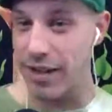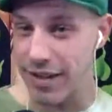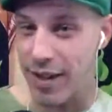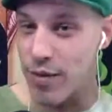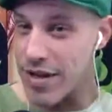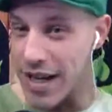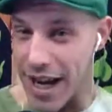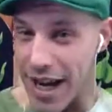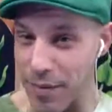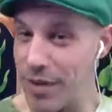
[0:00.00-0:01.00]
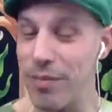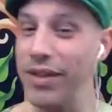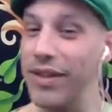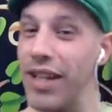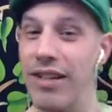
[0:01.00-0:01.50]
to say who the name is, but
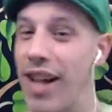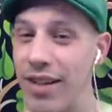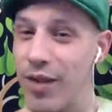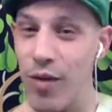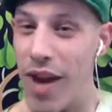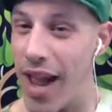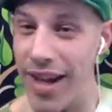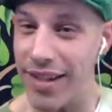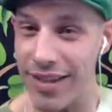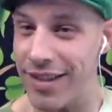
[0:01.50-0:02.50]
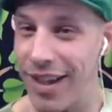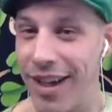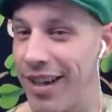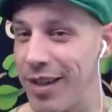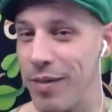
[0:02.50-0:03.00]
they're not so nice
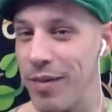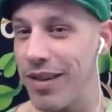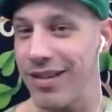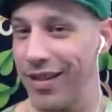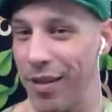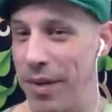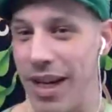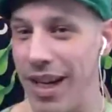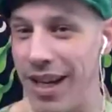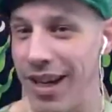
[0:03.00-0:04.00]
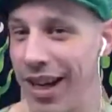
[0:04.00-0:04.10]
to me